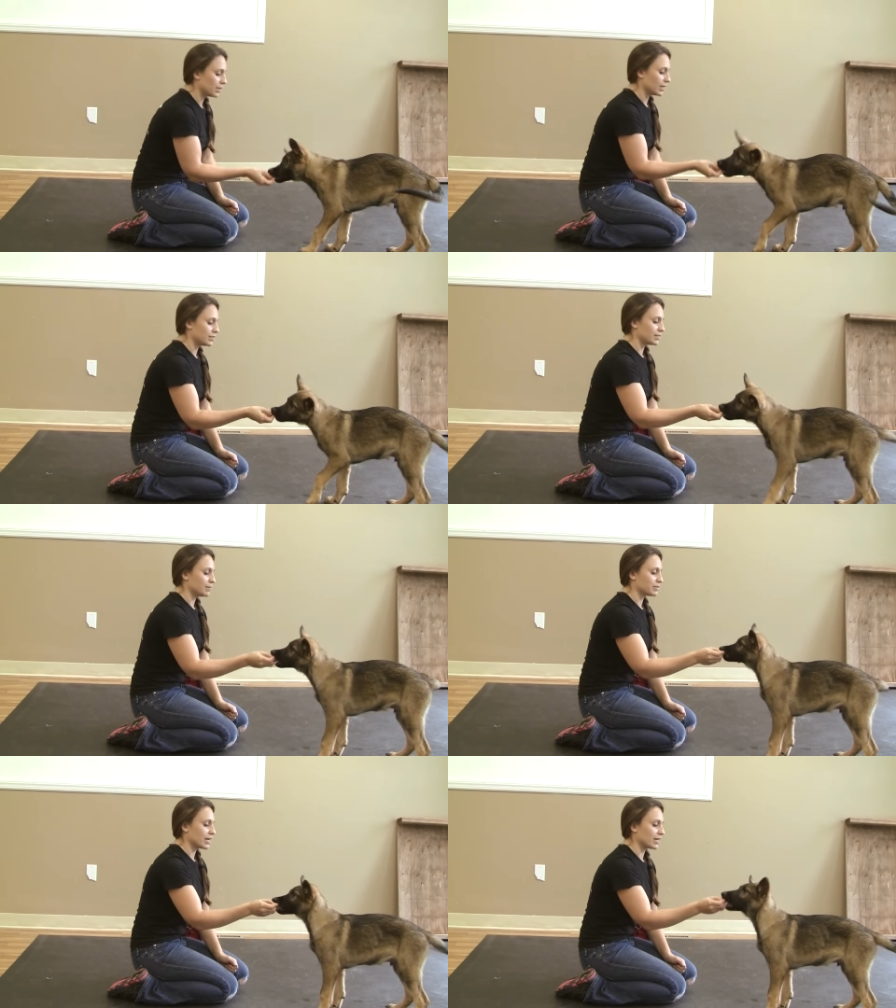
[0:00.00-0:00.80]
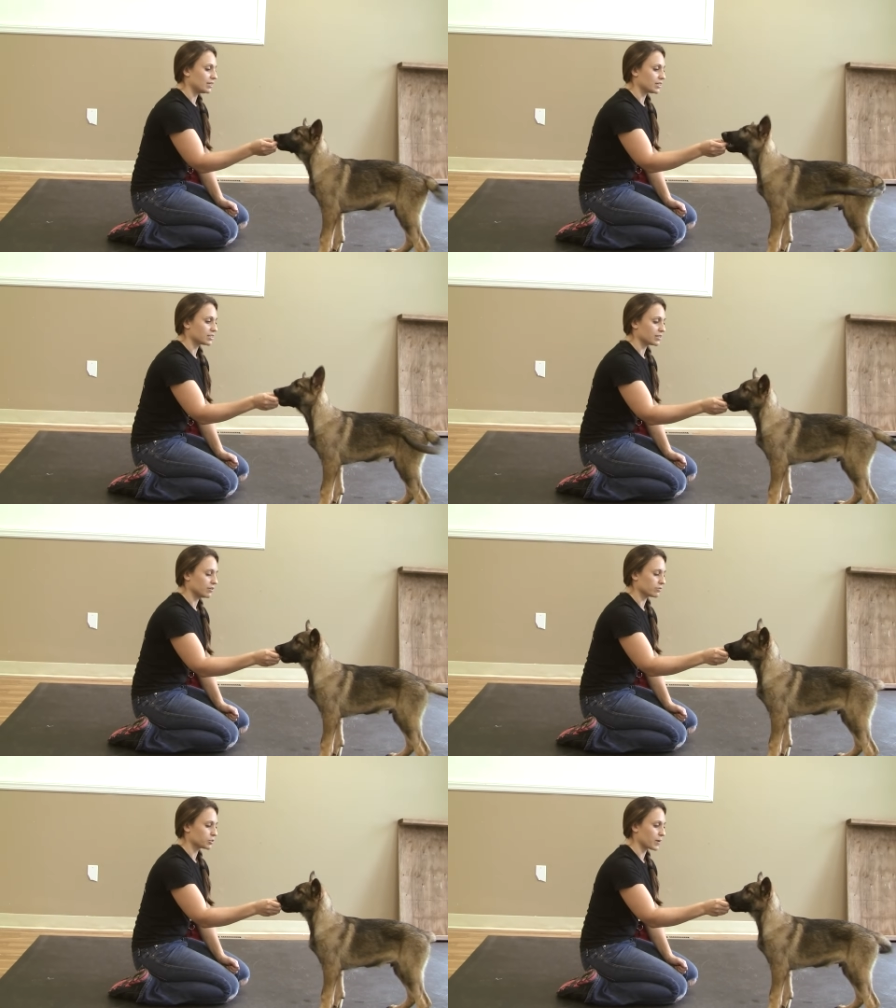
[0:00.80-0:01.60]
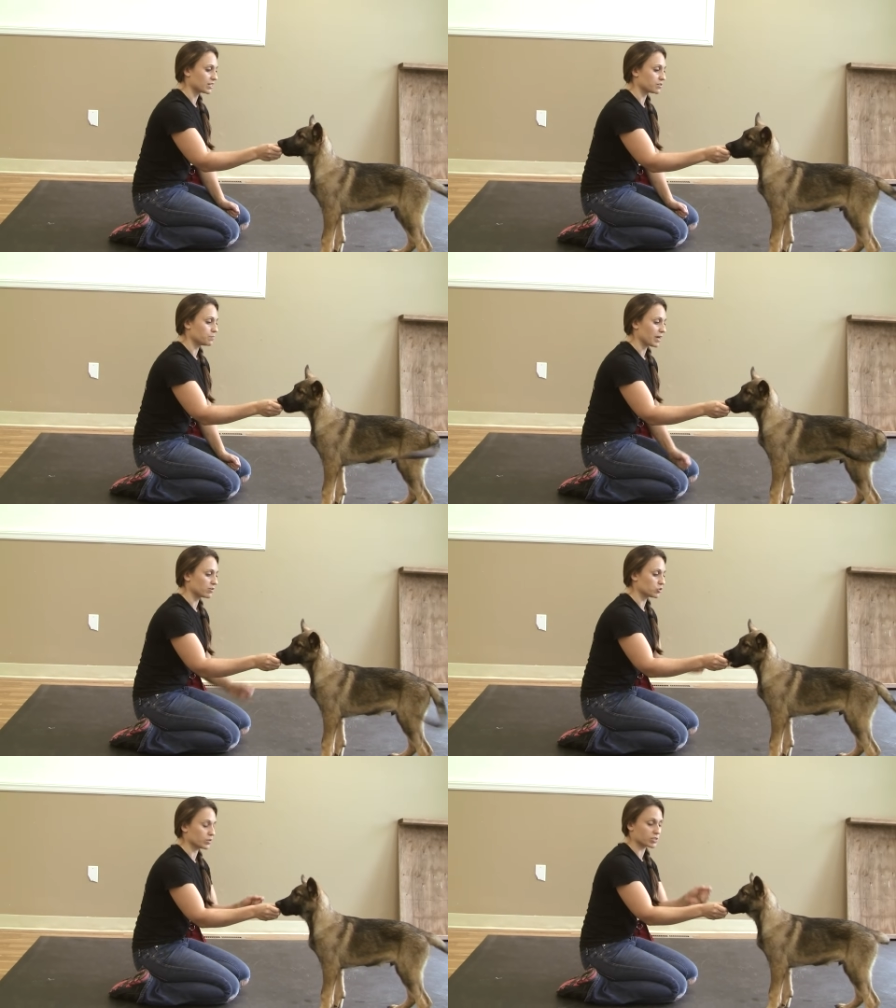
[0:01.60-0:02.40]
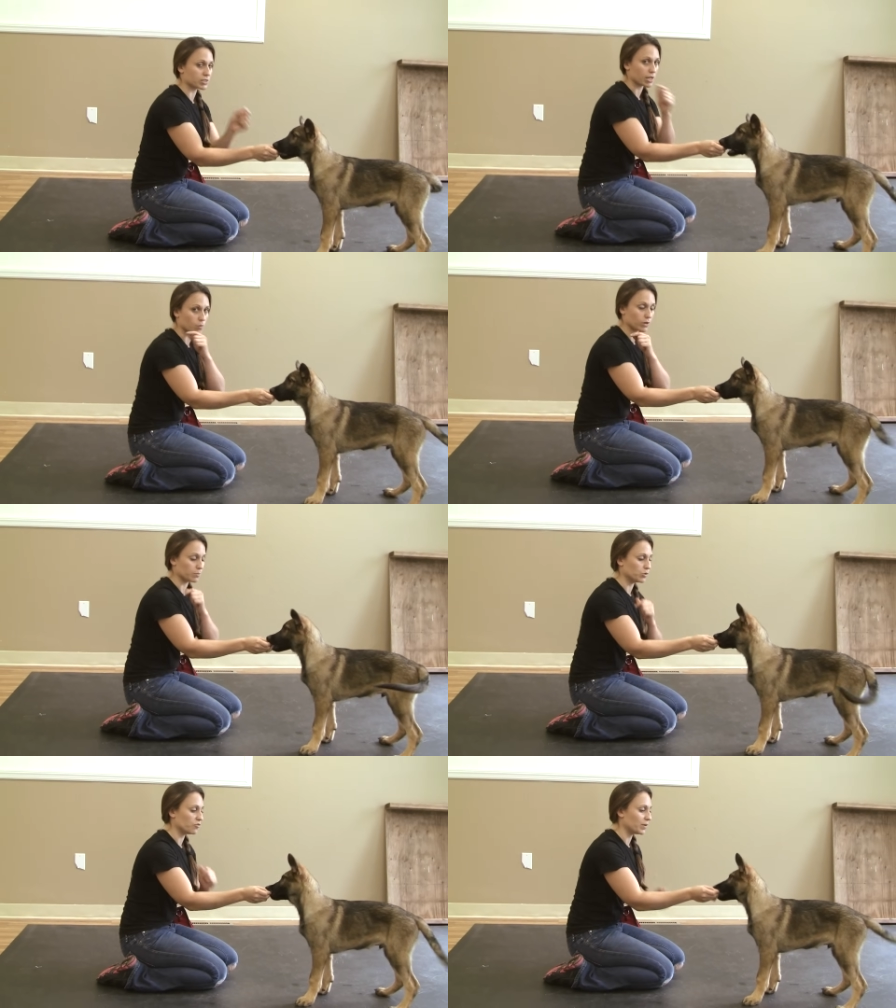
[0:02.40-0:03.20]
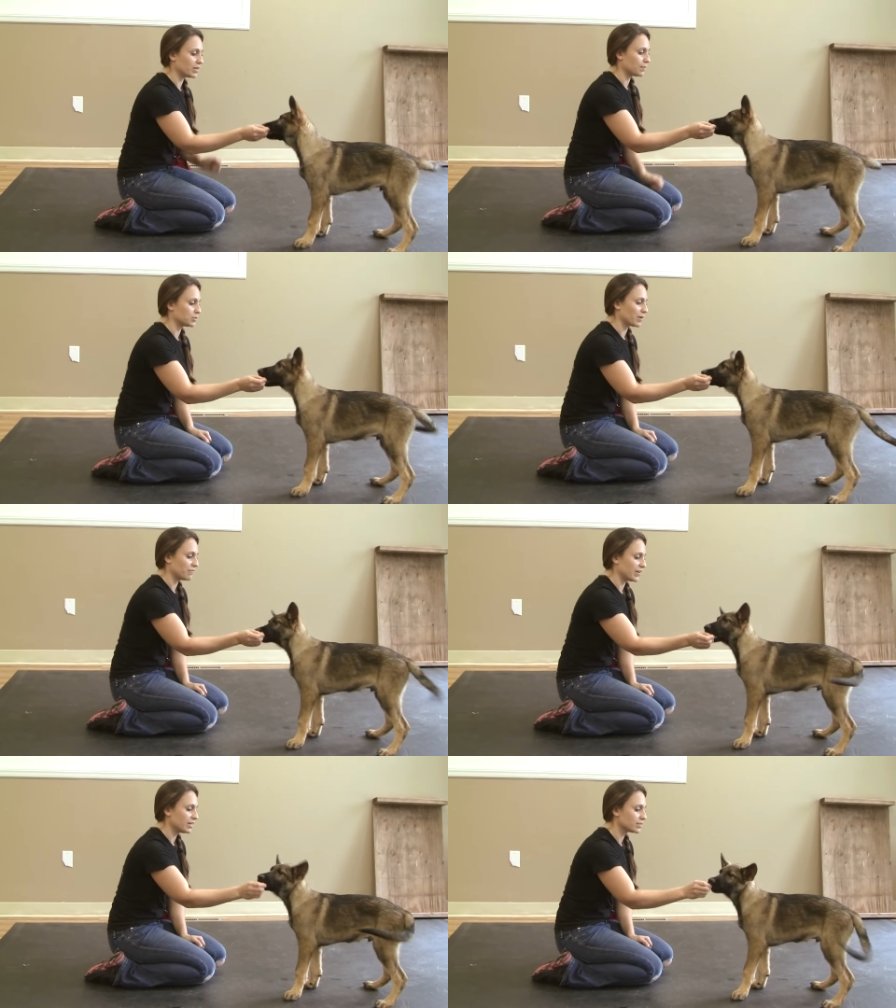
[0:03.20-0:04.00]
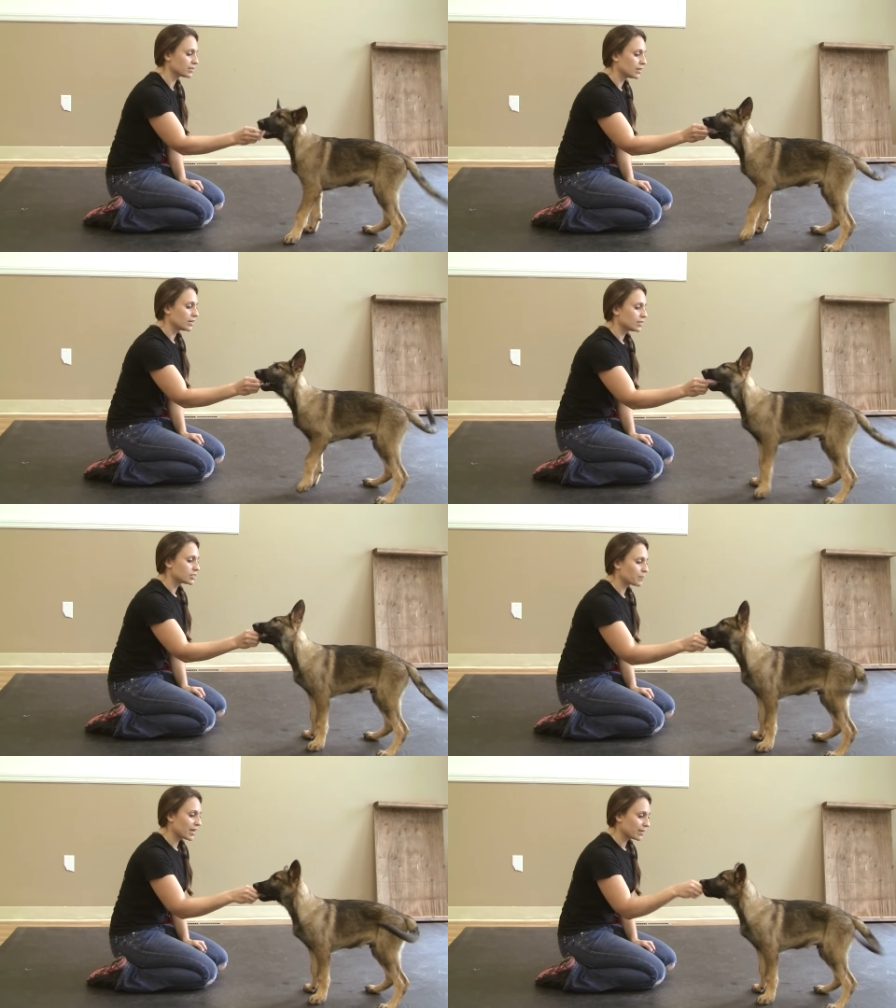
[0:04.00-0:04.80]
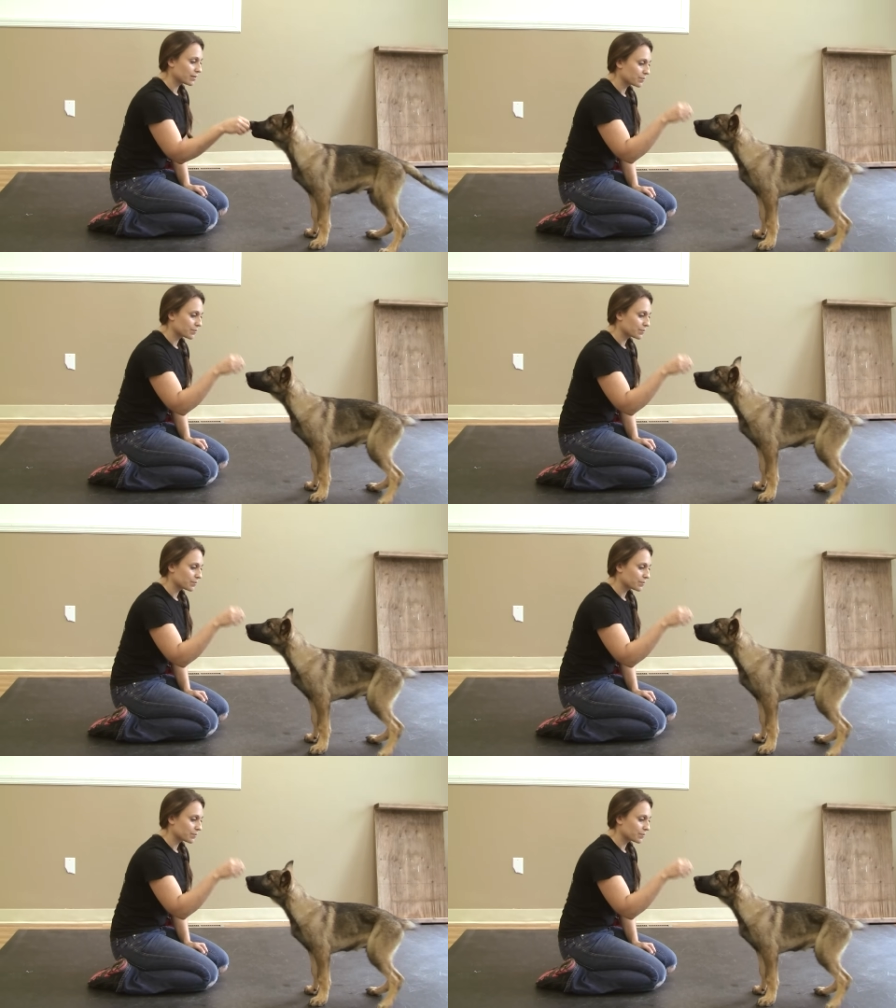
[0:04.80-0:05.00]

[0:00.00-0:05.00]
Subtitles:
it seems like he responds better to a slower movement up to my face. Spike.